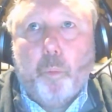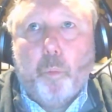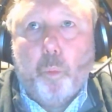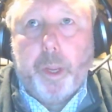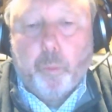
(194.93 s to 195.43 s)

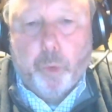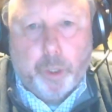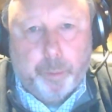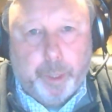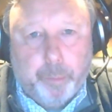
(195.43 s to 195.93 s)
We will
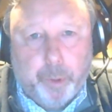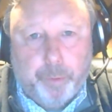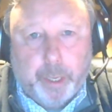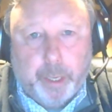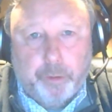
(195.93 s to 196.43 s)
be moving
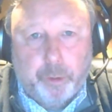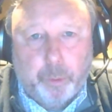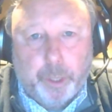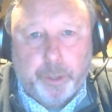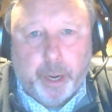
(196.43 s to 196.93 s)
it to a
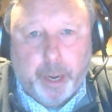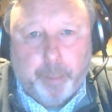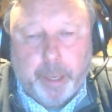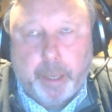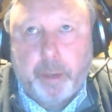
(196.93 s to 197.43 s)

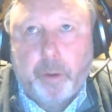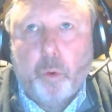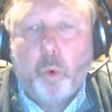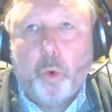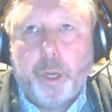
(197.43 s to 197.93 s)
dynamic
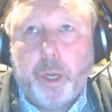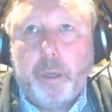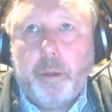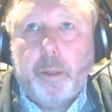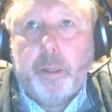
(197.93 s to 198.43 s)
order
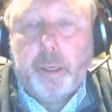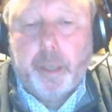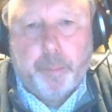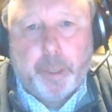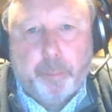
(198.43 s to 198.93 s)

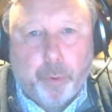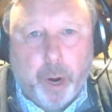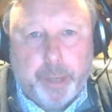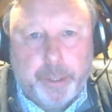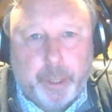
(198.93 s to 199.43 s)
limit
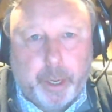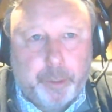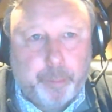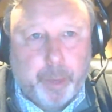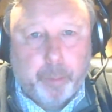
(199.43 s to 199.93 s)
price, and I
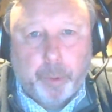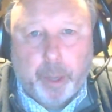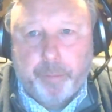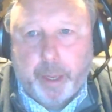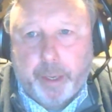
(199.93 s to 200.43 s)
expect we'll have
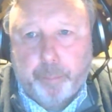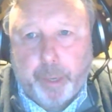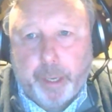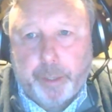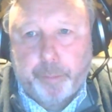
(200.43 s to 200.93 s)
that in
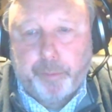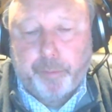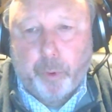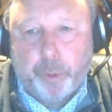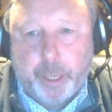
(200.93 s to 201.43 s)
place before
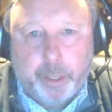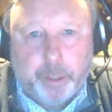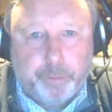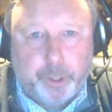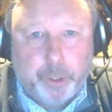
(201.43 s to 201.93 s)
the end of
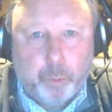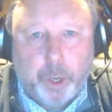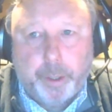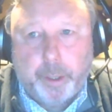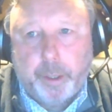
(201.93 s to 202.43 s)
Q1
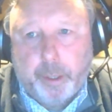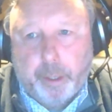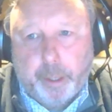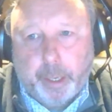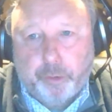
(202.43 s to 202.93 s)

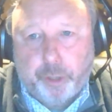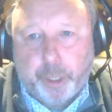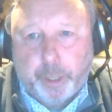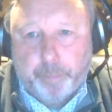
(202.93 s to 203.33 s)
next year.